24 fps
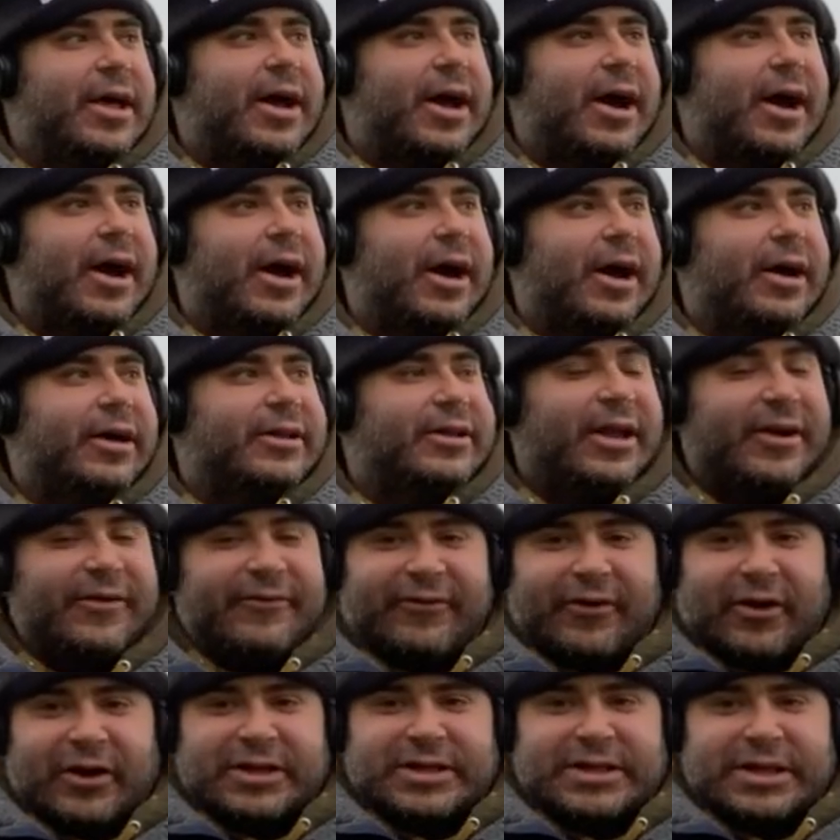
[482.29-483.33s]
Uh, didn't
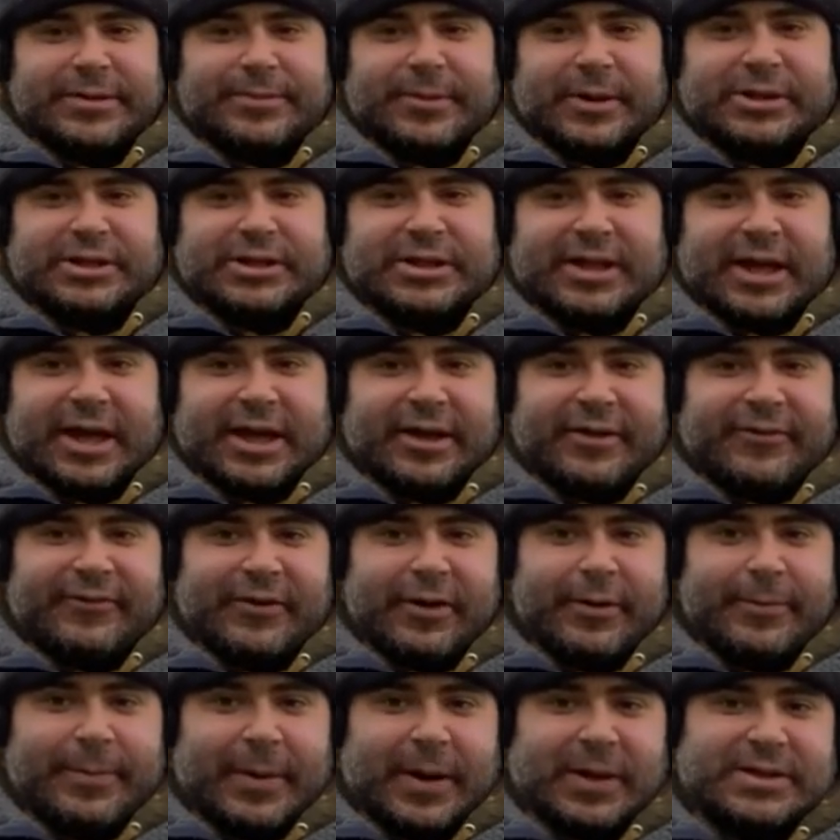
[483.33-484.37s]
find too much today, a
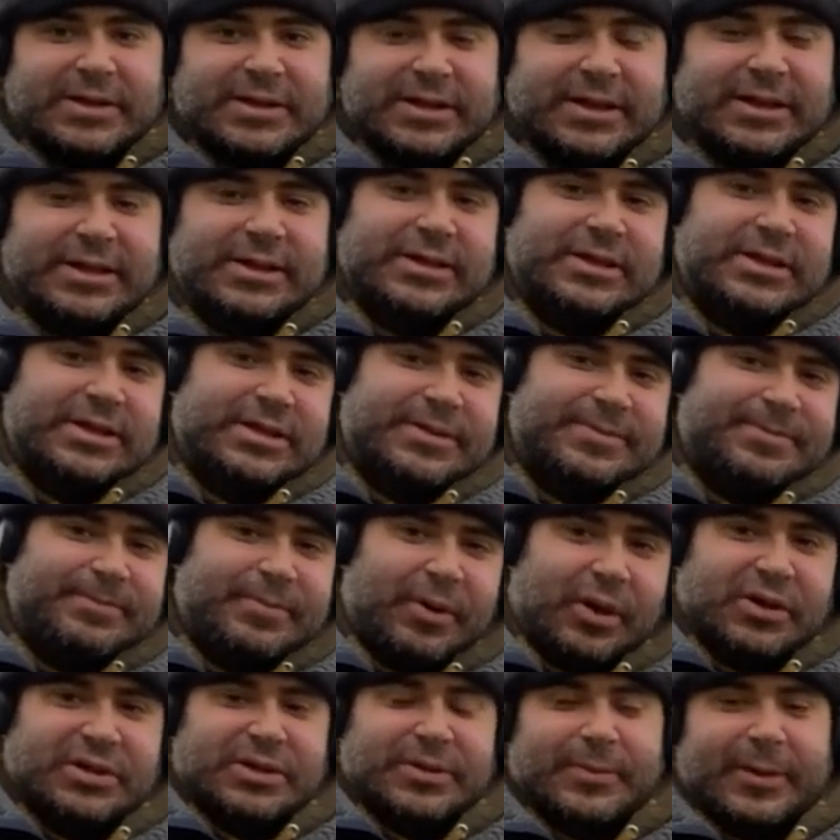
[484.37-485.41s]
few buttons,
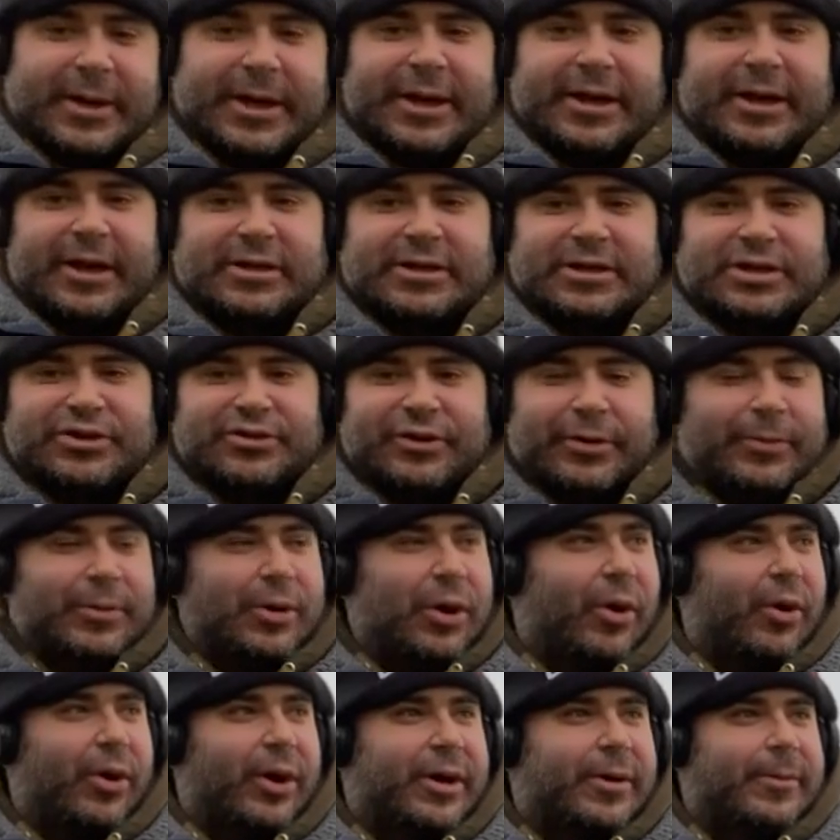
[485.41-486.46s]
possibly an underscript
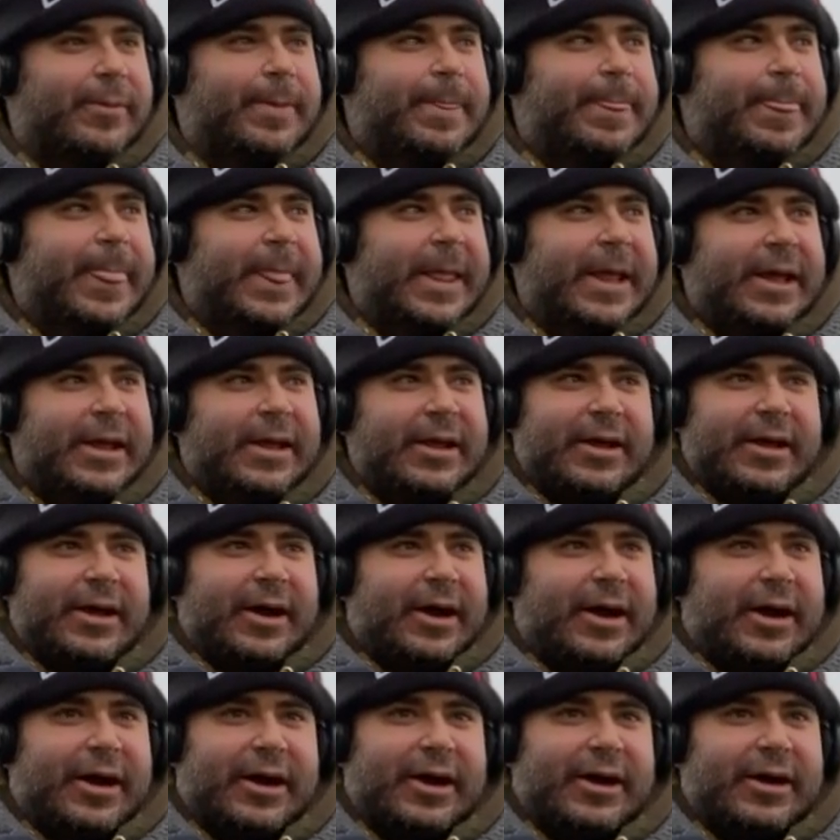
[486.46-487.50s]
coin,
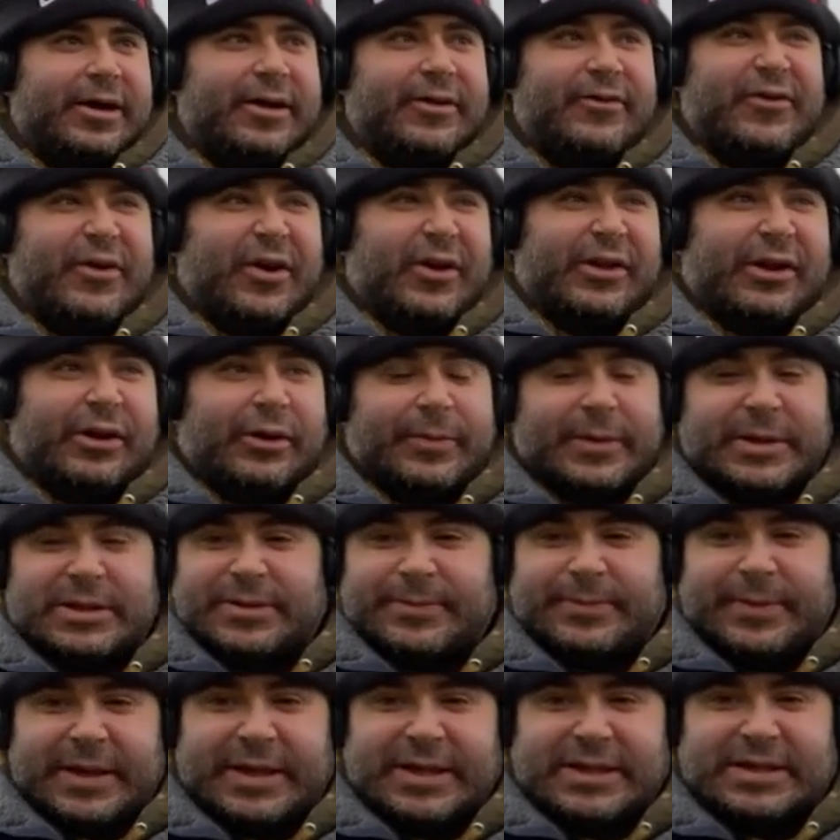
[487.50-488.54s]
uh, a few other little bits
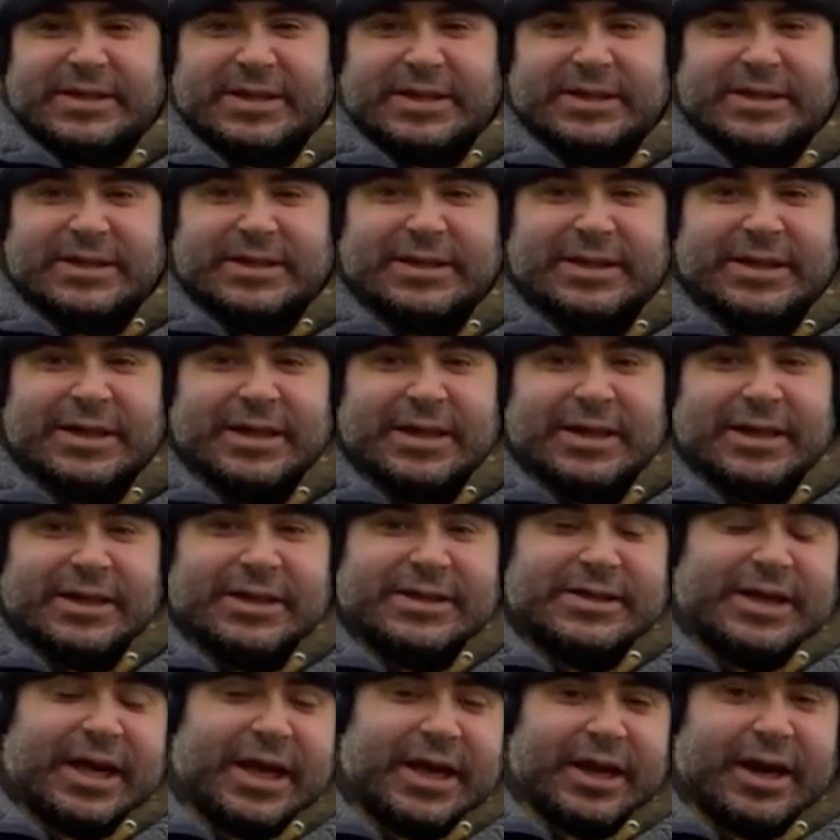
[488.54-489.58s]
and pieces.
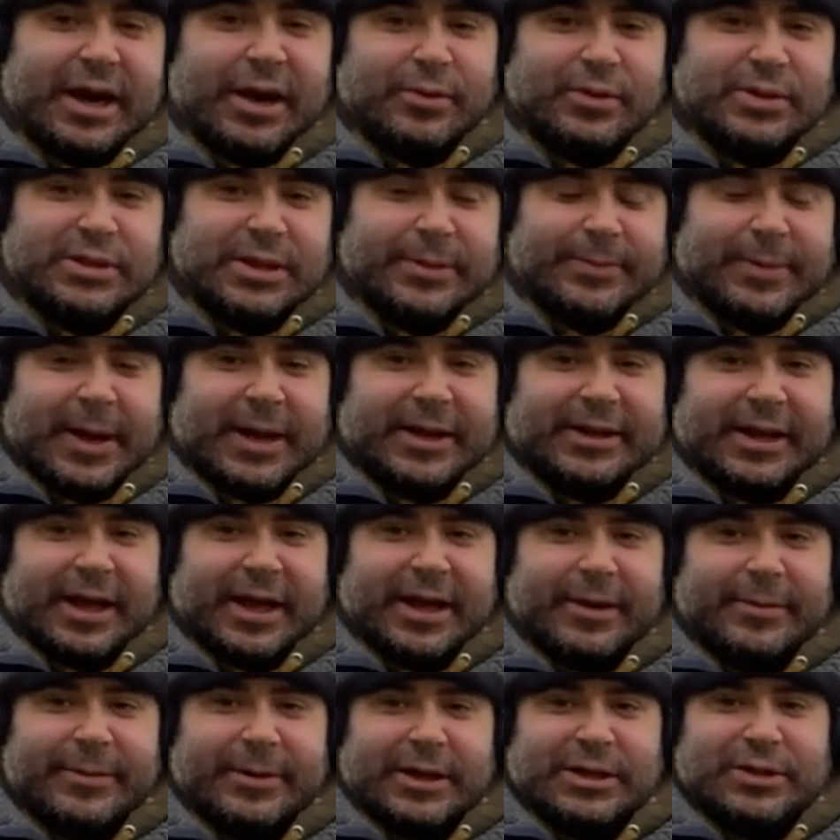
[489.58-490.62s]
So, you know, it wasn't a bad
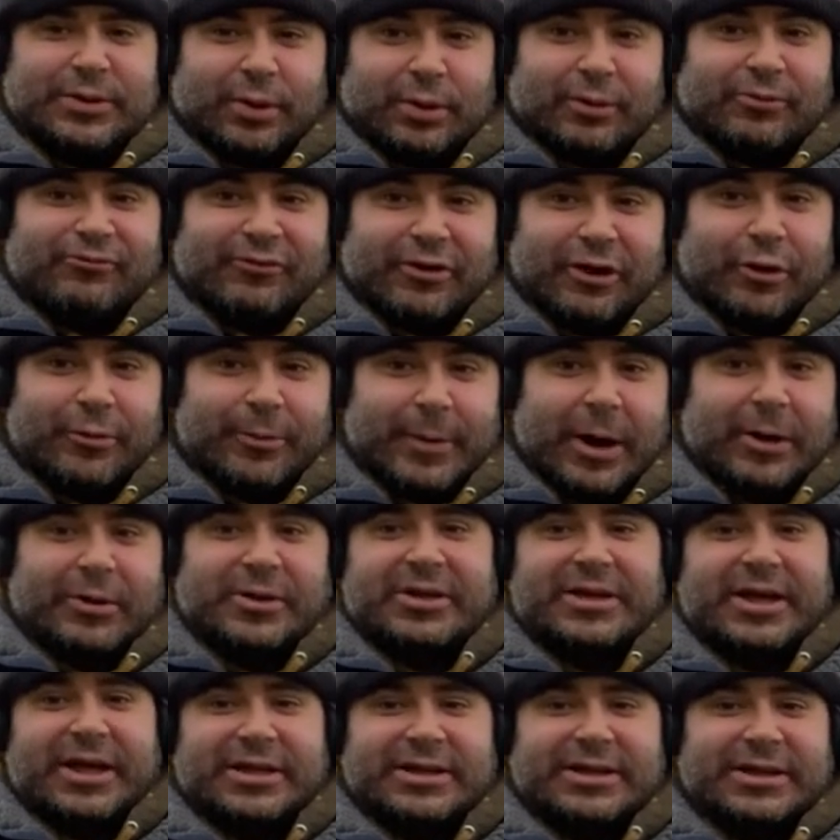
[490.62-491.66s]
day. I mean, that's what real metal
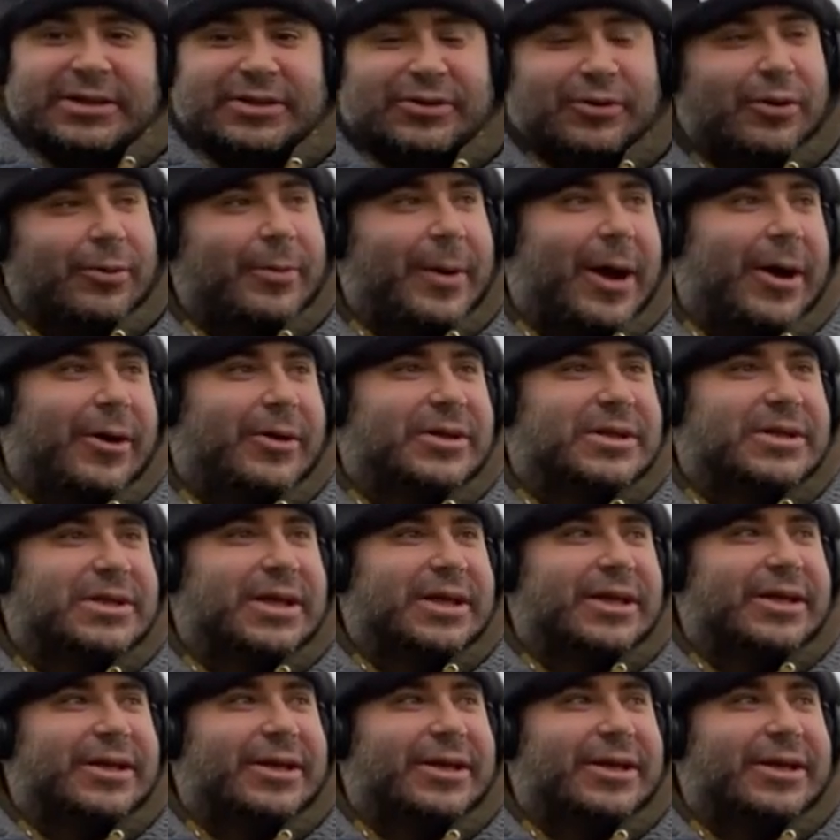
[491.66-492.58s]
detecting is all about, isn't it?